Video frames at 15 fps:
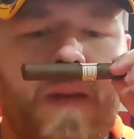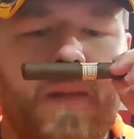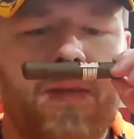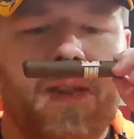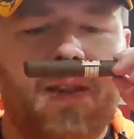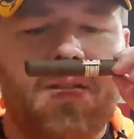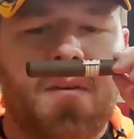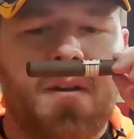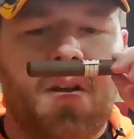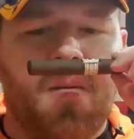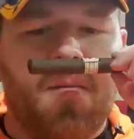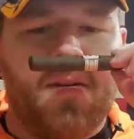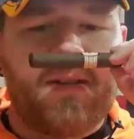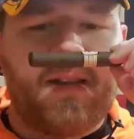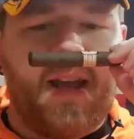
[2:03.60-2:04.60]
But this one
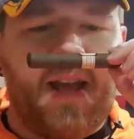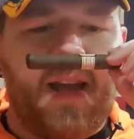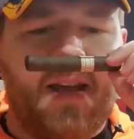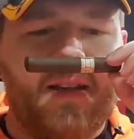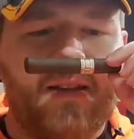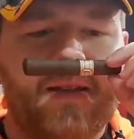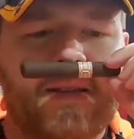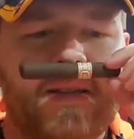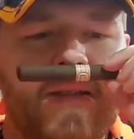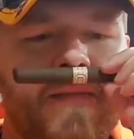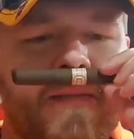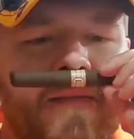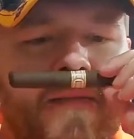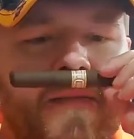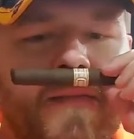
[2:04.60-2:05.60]
almost has,
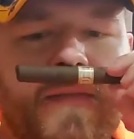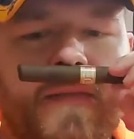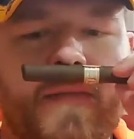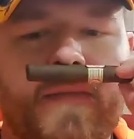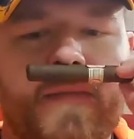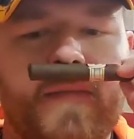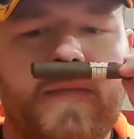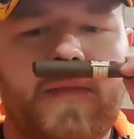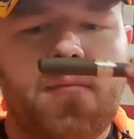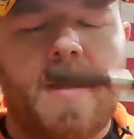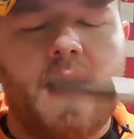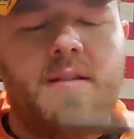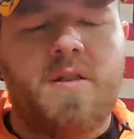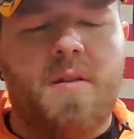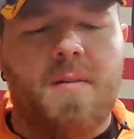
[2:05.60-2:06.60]

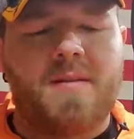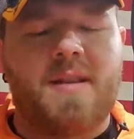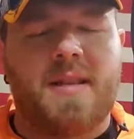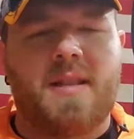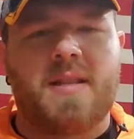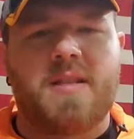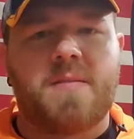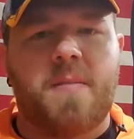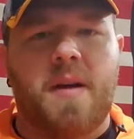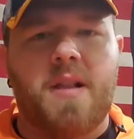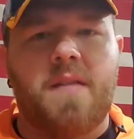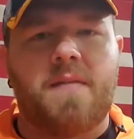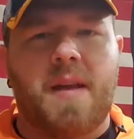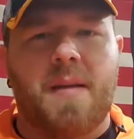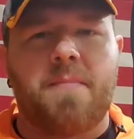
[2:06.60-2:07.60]
it's almost like the
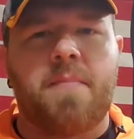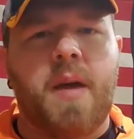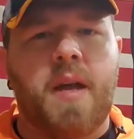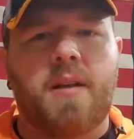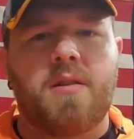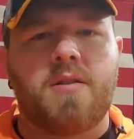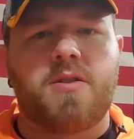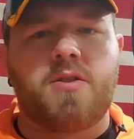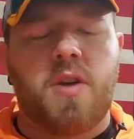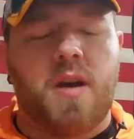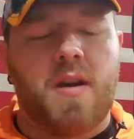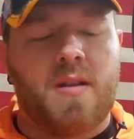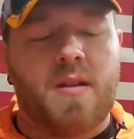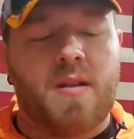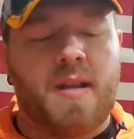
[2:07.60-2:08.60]
smell of like baker's
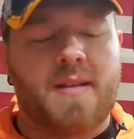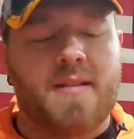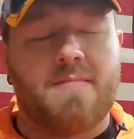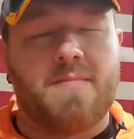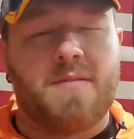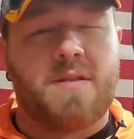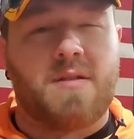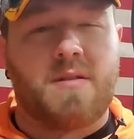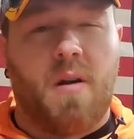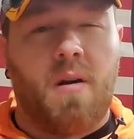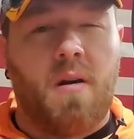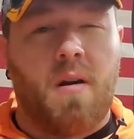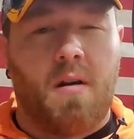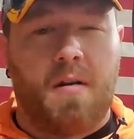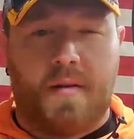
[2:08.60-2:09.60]
chocolate, like some
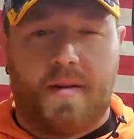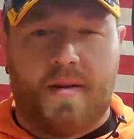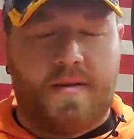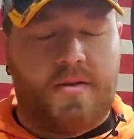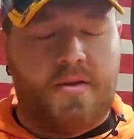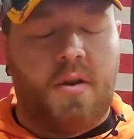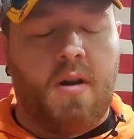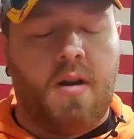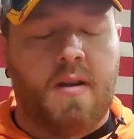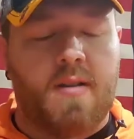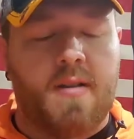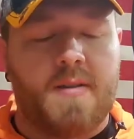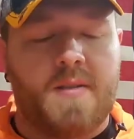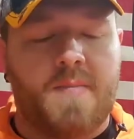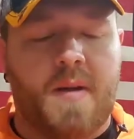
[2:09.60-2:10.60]
dark
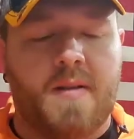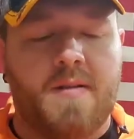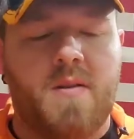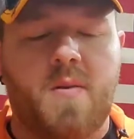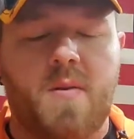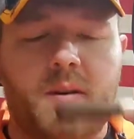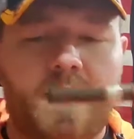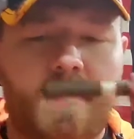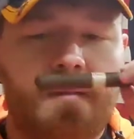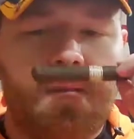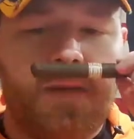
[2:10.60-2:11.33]
chocolate smell to it.